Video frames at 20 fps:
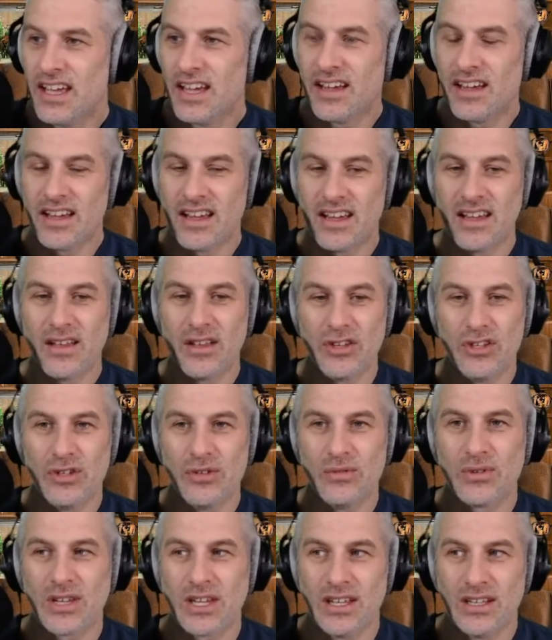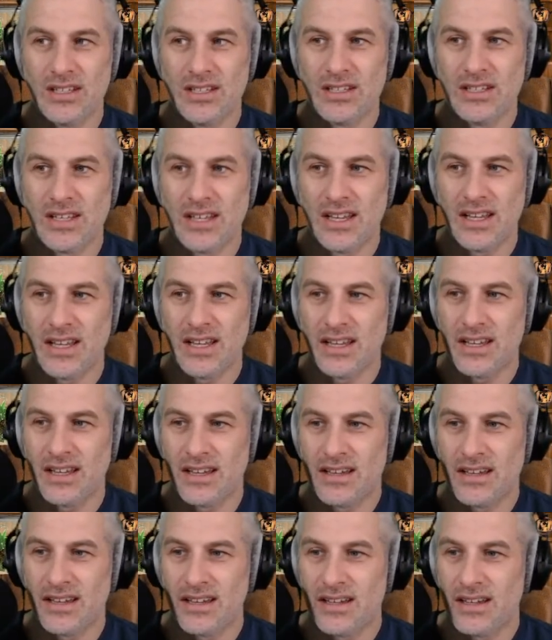Uh, you can
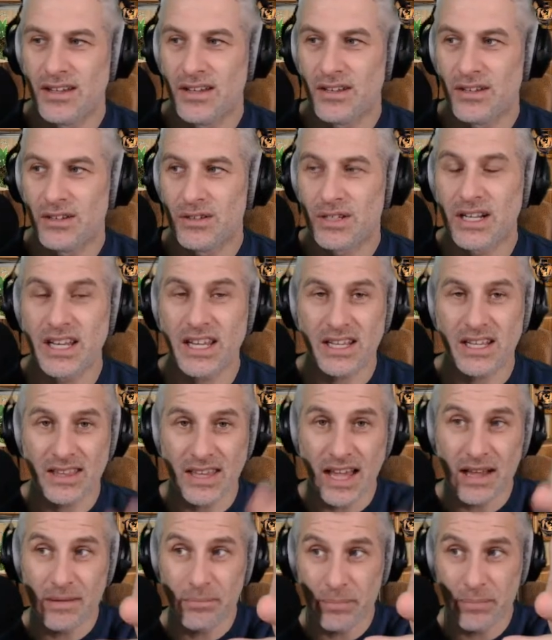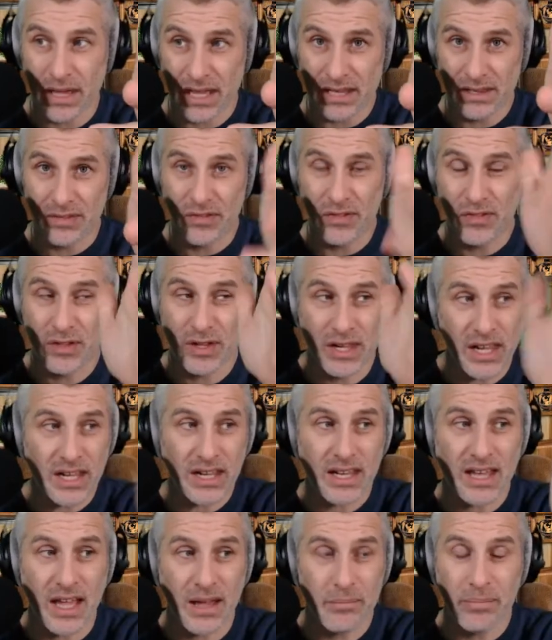uh, click that bell,
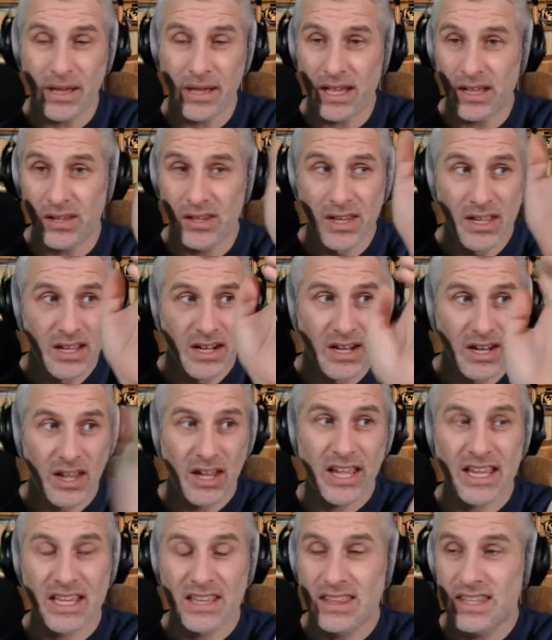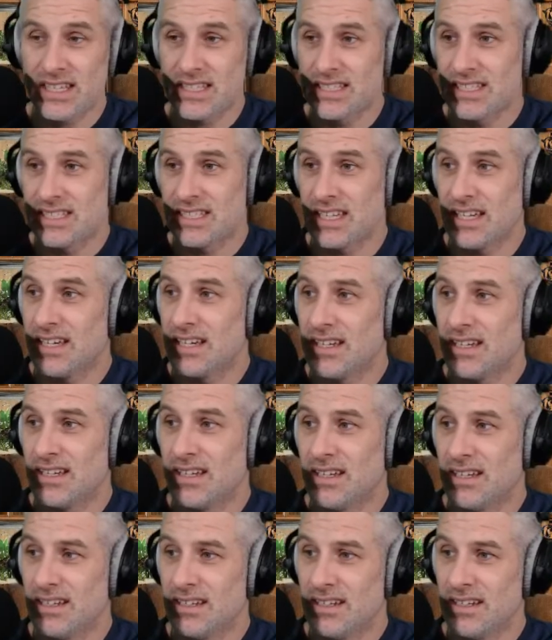click that bell, like this,
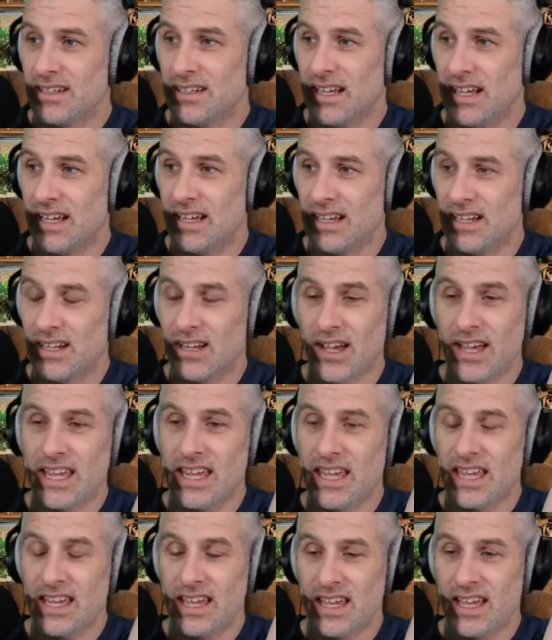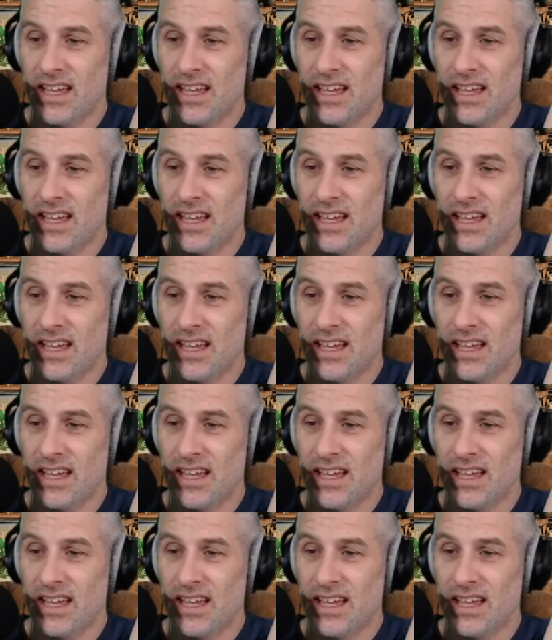like it,